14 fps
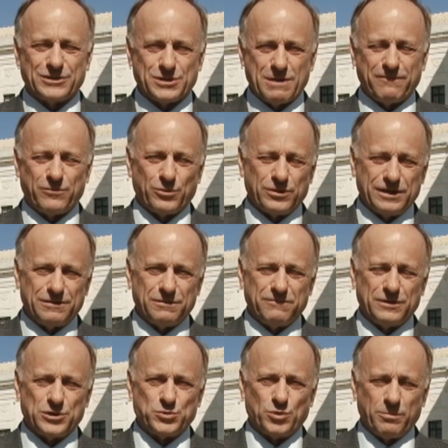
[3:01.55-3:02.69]
except for the
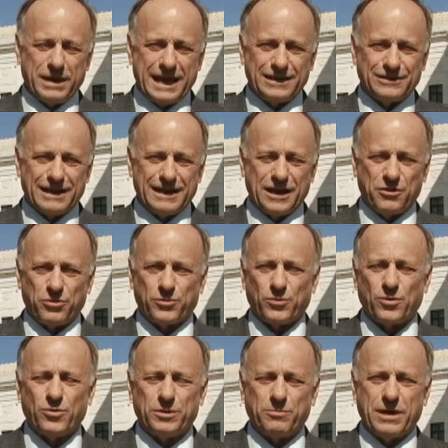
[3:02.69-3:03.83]
individual mandate and
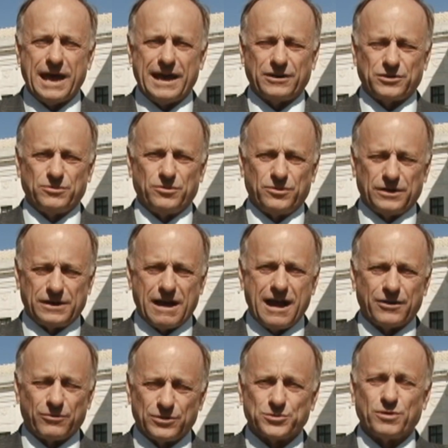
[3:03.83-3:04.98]
throw it back to the
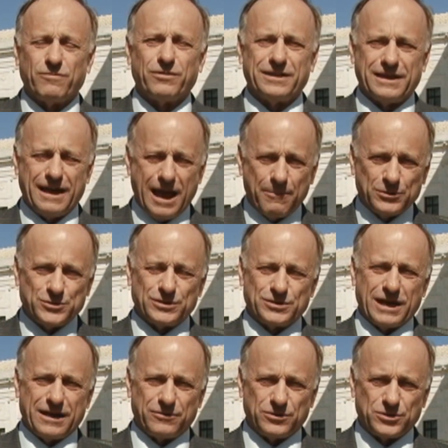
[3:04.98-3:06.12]
Congress over on the opposite
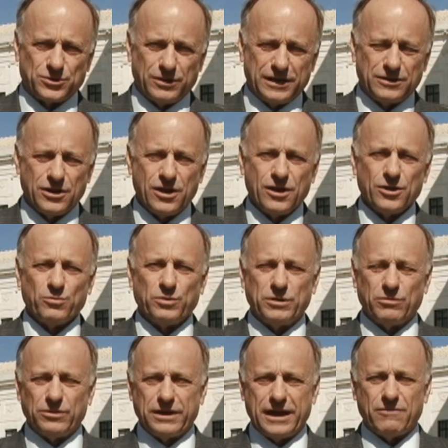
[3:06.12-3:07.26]
side of the street,
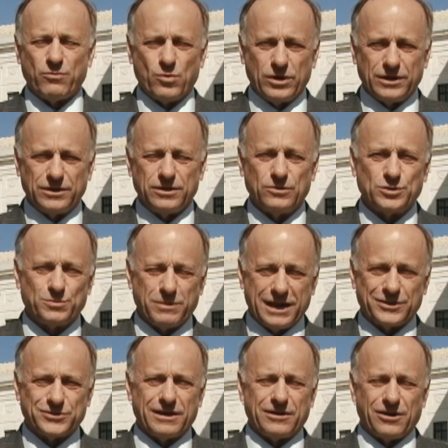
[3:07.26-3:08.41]
we will have one huge
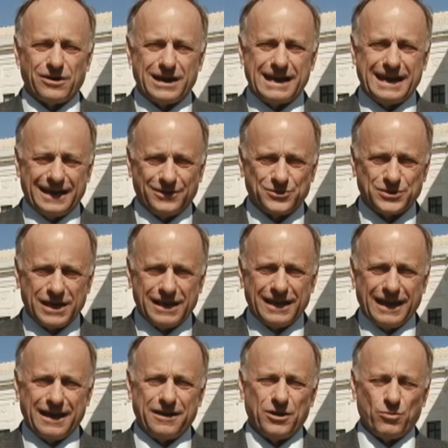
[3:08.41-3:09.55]
mess on our hands,
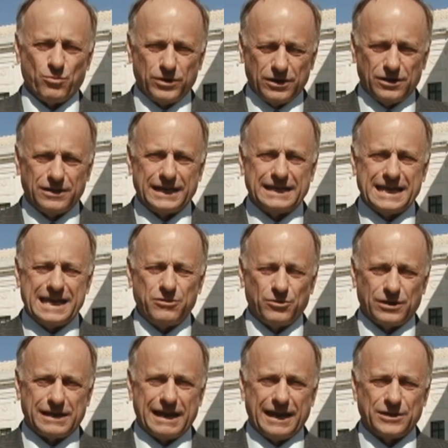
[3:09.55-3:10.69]
and it will, in
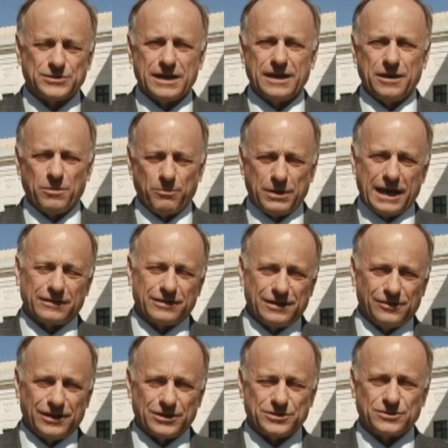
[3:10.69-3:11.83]
either case, impact the
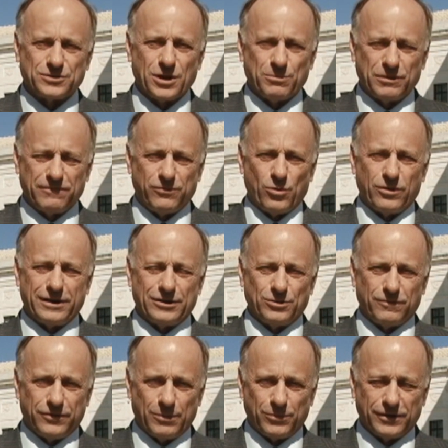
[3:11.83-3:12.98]
elections coming forward in
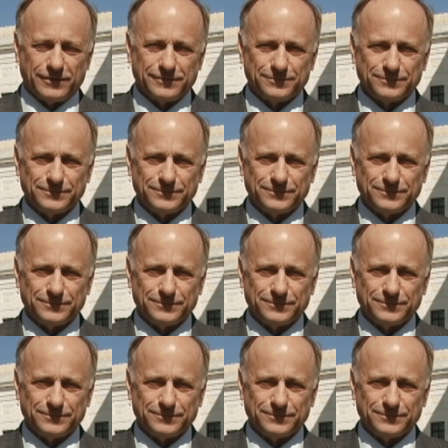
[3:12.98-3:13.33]
November.